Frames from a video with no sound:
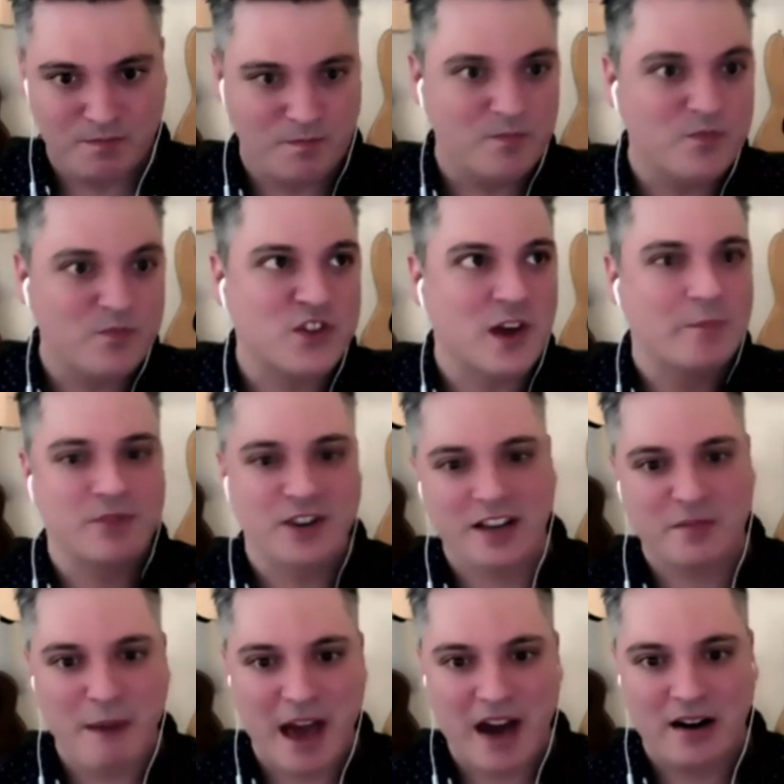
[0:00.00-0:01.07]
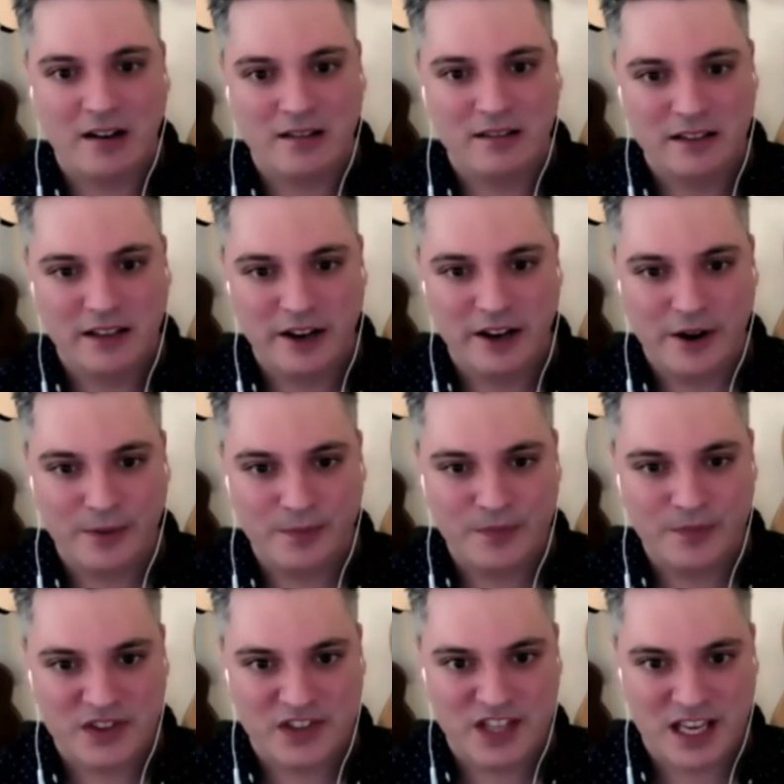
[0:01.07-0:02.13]
subject matter, you know,
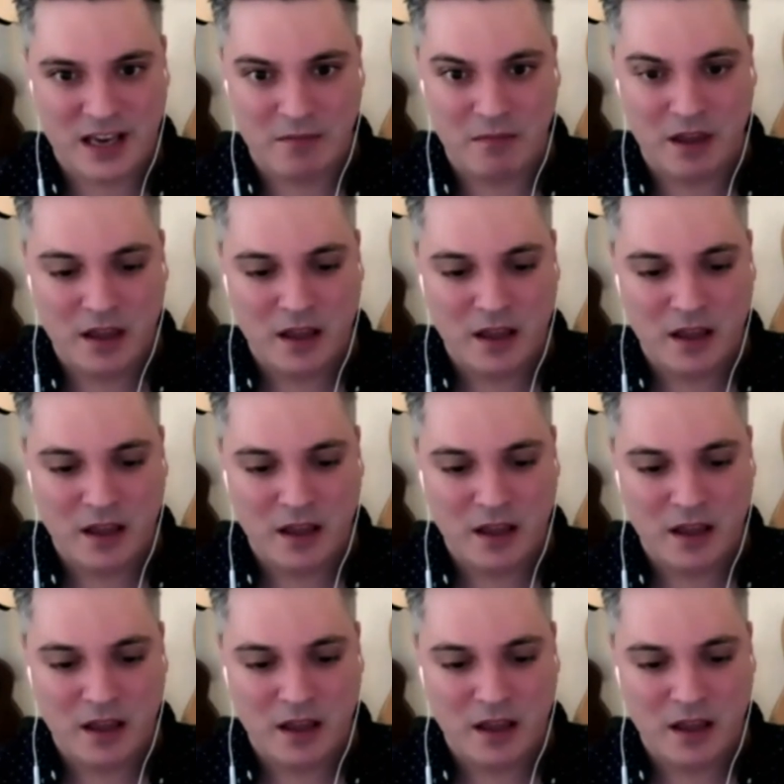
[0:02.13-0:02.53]
this theme?